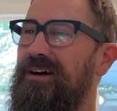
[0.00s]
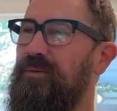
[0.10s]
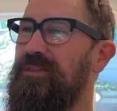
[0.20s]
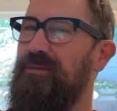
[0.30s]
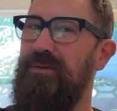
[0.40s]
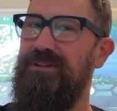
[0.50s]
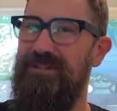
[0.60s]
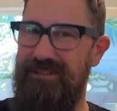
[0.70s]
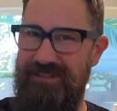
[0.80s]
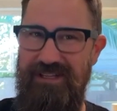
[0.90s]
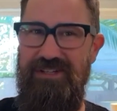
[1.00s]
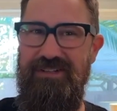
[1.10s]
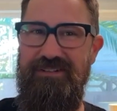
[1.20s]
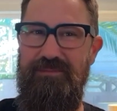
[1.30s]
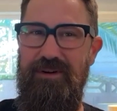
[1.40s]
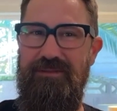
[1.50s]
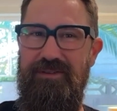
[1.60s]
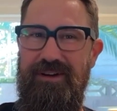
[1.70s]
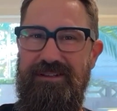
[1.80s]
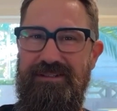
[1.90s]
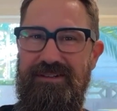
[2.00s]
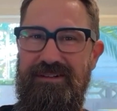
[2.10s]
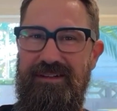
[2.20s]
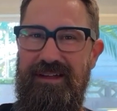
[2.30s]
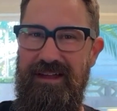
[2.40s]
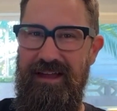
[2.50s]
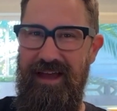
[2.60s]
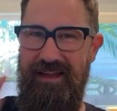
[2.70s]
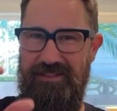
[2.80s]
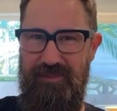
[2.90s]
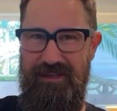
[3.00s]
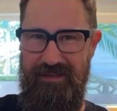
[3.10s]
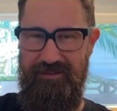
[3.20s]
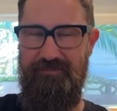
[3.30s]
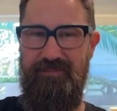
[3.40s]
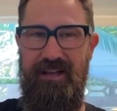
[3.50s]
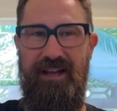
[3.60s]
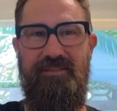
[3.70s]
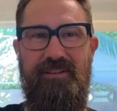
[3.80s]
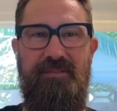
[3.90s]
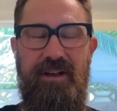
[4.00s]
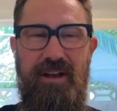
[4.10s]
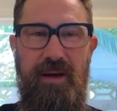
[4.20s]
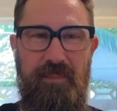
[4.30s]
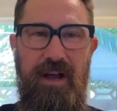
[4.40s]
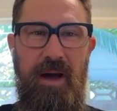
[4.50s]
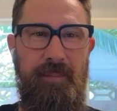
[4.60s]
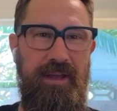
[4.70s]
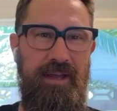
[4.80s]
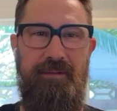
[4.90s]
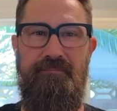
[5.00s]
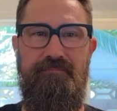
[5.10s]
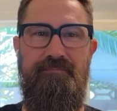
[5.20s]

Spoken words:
with the personalization part of your answer as being kind of an upcoming,